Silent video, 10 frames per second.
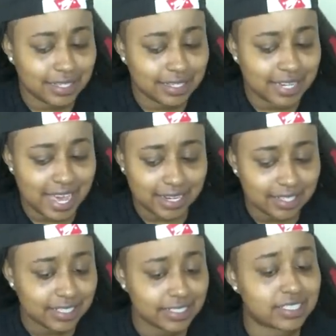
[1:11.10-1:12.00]

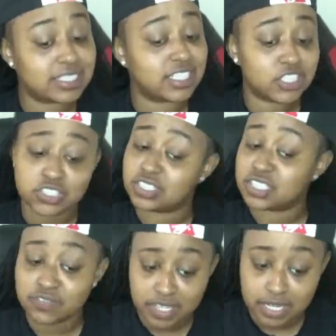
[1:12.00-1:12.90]
Natalie's
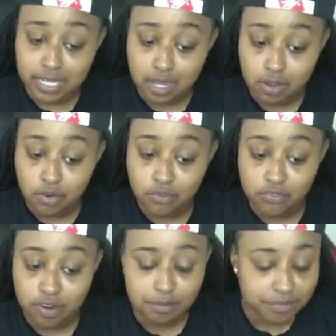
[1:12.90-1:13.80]
sister's video
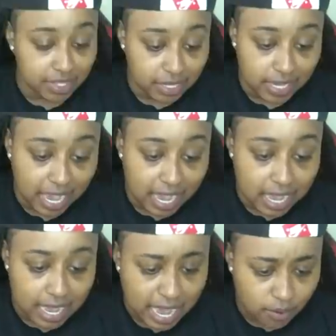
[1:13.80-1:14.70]
from the
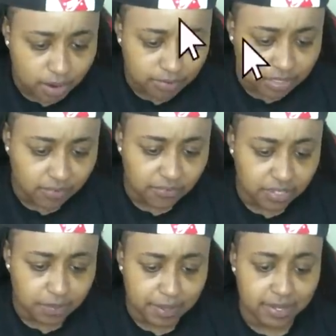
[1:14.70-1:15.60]
How I Really
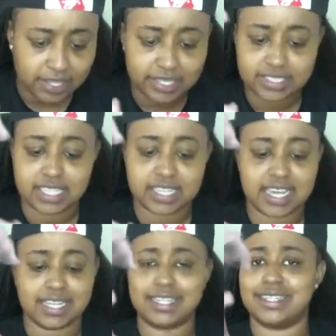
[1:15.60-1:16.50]
Feel About Easy and
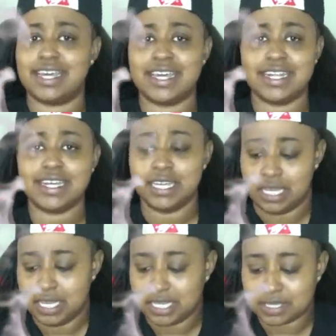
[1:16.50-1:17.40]
Natalie Dating,
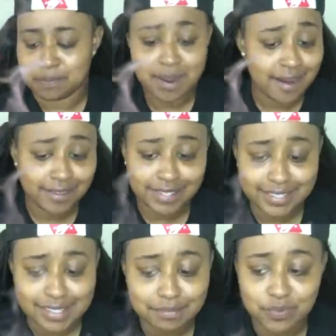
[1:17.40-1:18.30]
because apparently
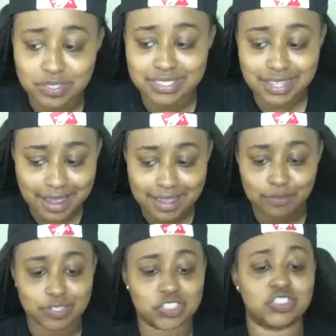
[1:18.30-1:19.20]
something was
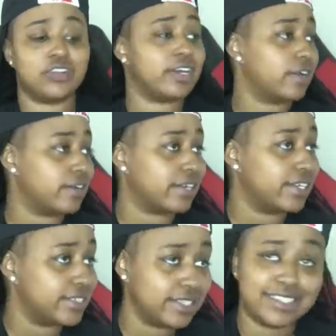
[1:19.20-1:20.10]
said which triggered
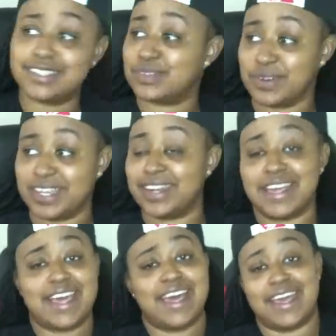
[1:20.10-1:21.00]
Easy to tweet.
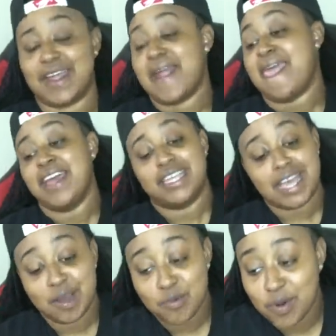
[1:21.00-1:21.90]
Hey,
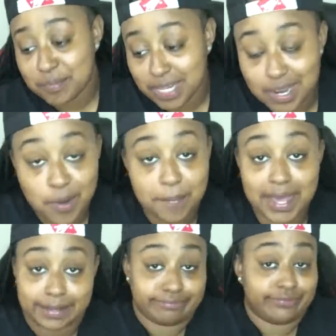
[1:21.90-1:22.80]
y'all want me to go
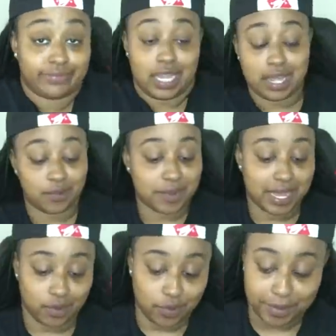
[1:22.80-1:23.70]
back? I don't
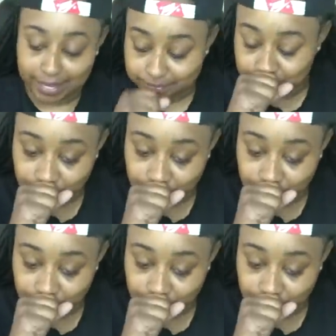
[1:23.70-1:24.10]
mind going back.